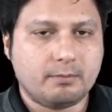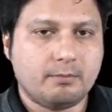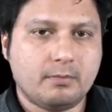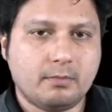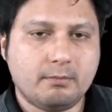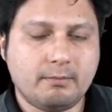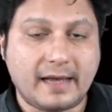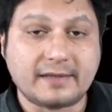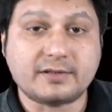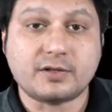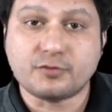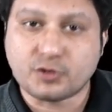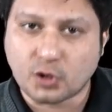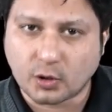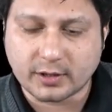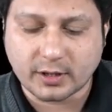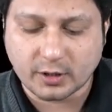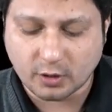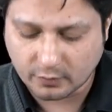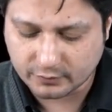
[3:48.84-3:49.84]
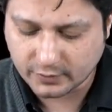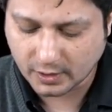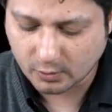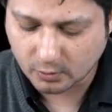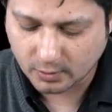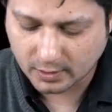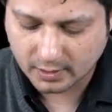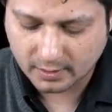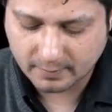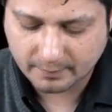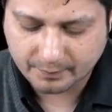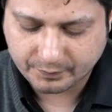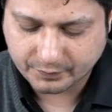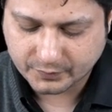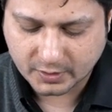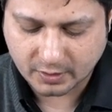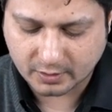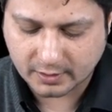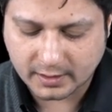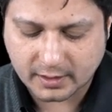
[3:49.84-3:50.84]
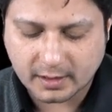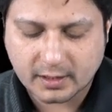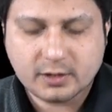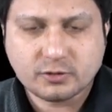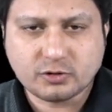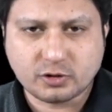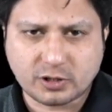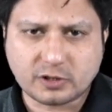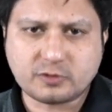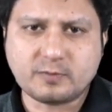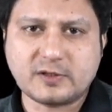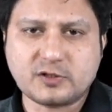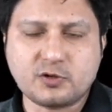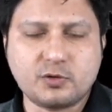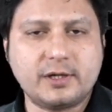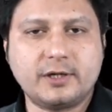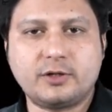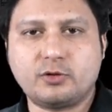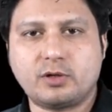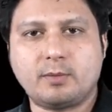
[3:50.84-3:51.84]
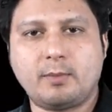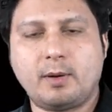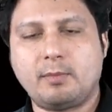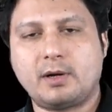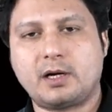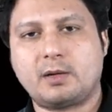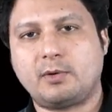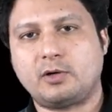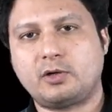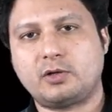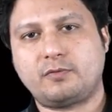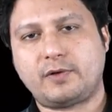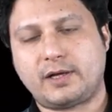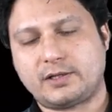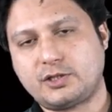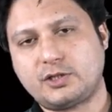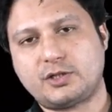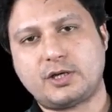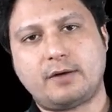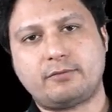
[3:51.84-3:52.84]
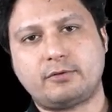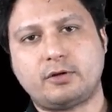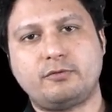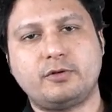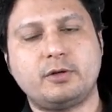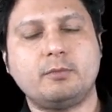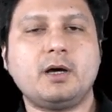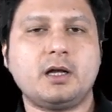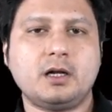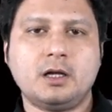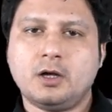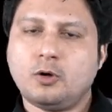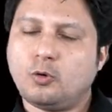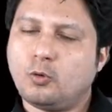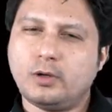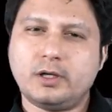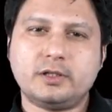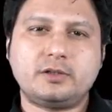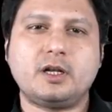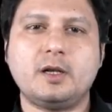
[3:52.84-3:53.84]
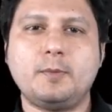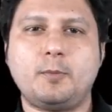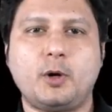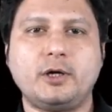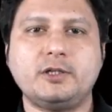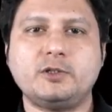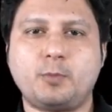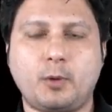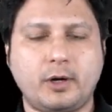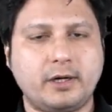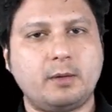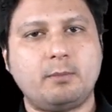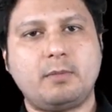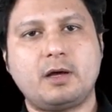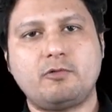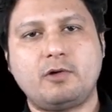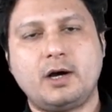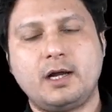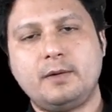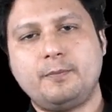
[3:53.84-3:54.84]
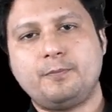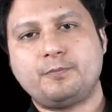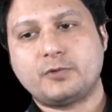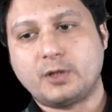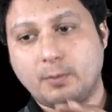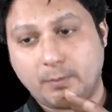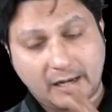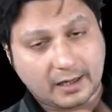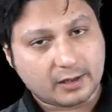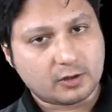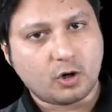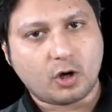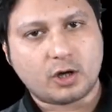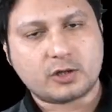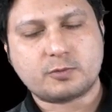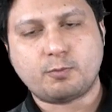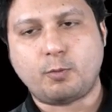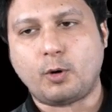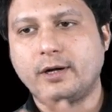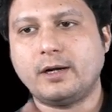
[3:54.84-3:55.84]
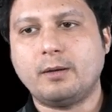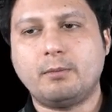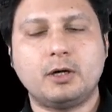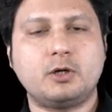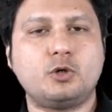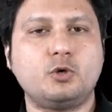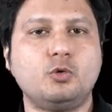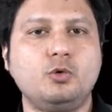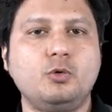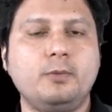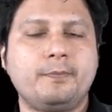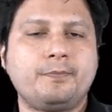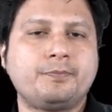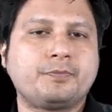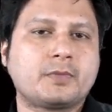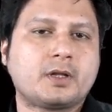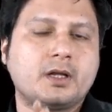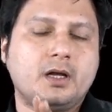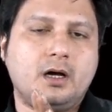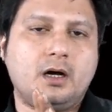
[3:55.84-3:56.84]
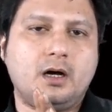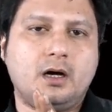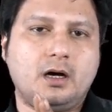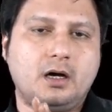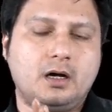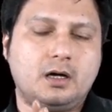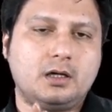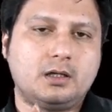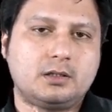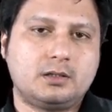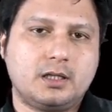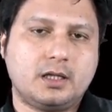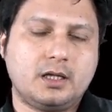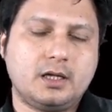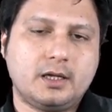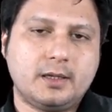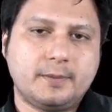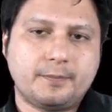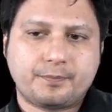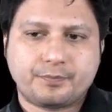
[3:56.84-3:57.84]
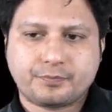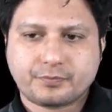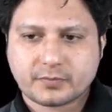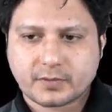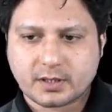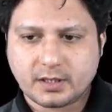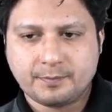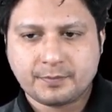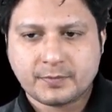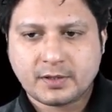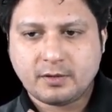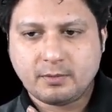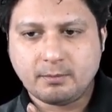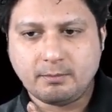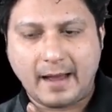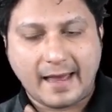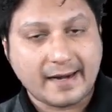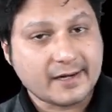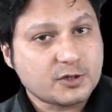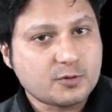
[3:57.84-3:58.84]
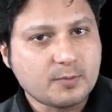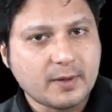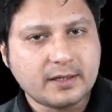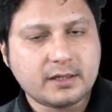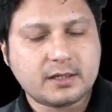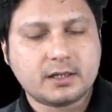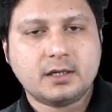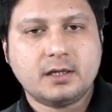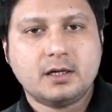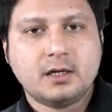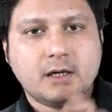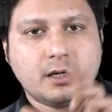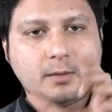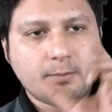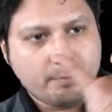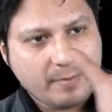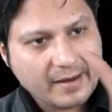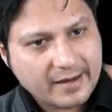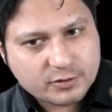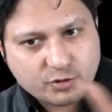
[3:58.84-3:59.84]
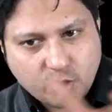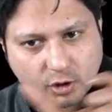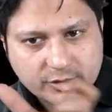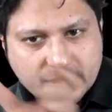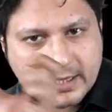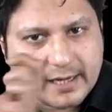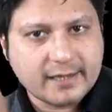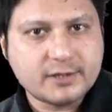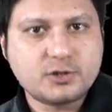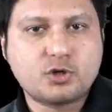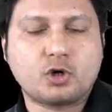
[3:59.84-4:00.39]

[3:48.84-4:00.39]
massive shortening of the lower limb. All right. So this much you need to remember about the fracture shaft of femur. Only 3 points. Point number 1, the blood loss. Point number 2, the management based on the age